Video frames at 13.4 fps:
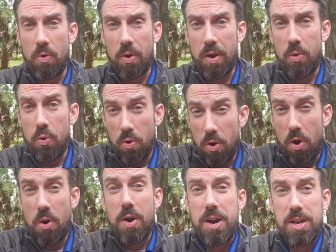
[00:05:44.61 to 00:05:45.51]
who are
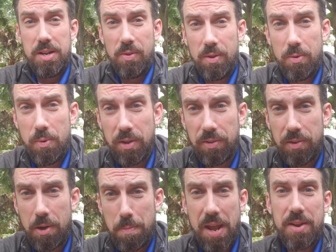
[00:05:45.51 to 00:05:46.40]
already dealing with
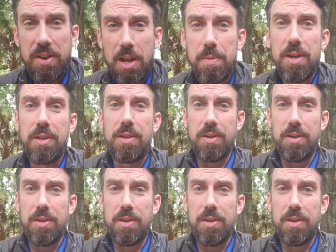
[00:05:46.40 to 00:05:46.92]
a pandemic